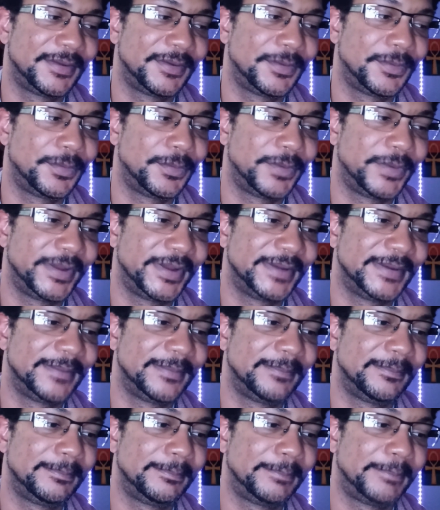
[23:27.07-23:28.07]

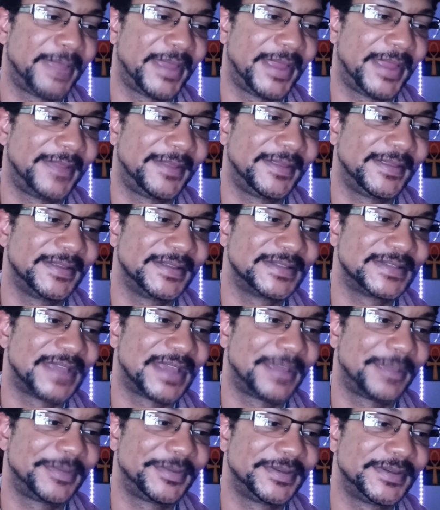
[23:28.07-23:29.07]
when bad things
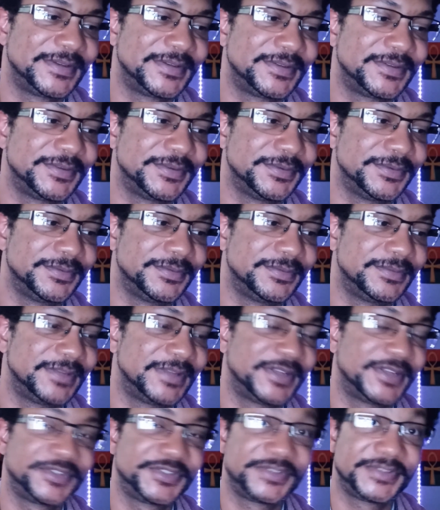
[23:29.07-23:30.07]
happen to,
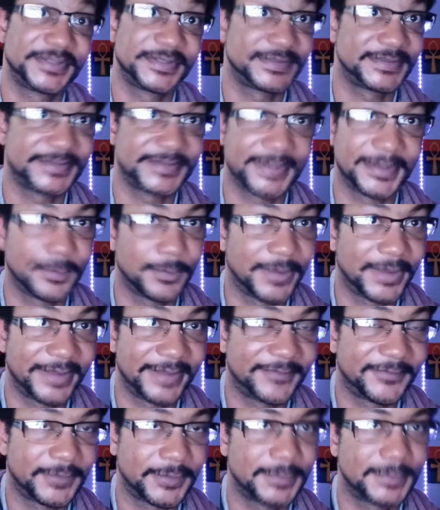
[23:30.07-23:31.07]
let's just say, white
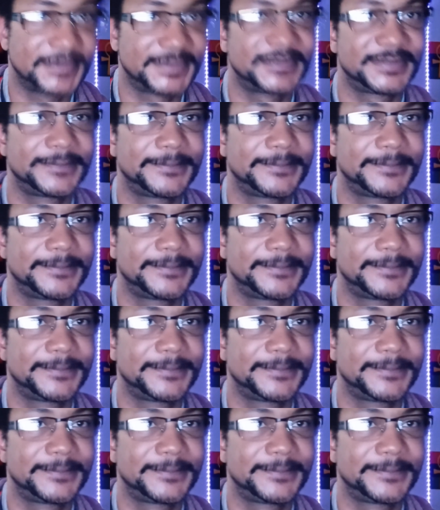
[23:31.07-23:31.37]
folks.